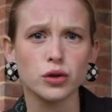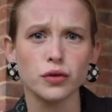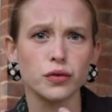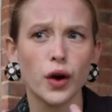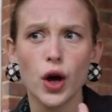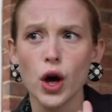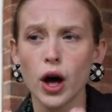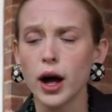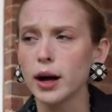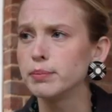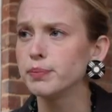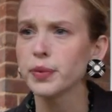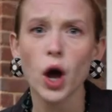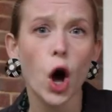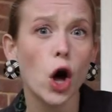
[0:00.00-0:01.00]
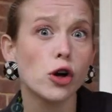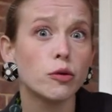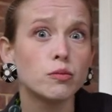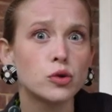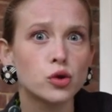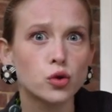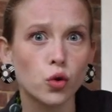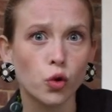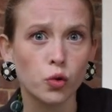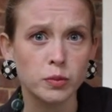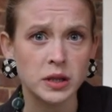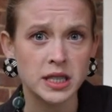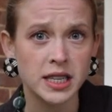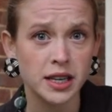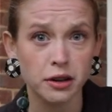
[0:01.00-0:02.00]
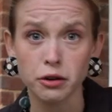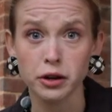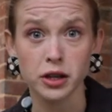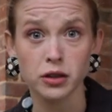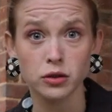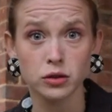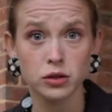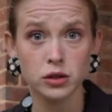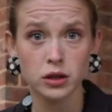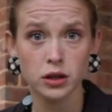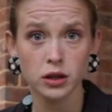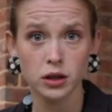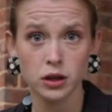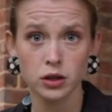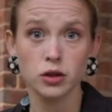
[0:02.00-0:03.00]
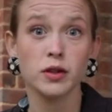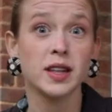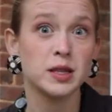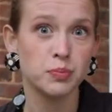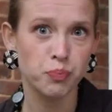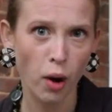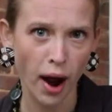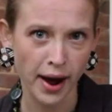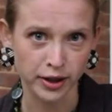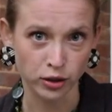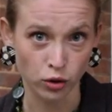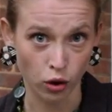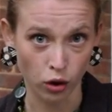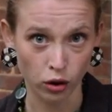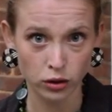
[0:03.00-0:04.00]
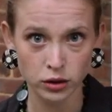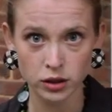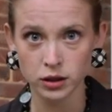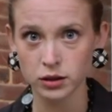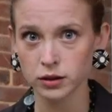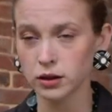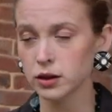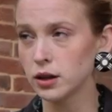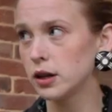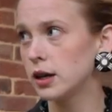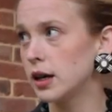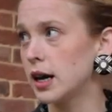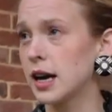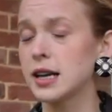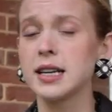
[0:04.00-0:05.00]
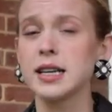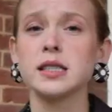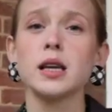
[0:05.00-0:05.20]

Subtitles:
of homeschool materials. So there's Brian Cox, and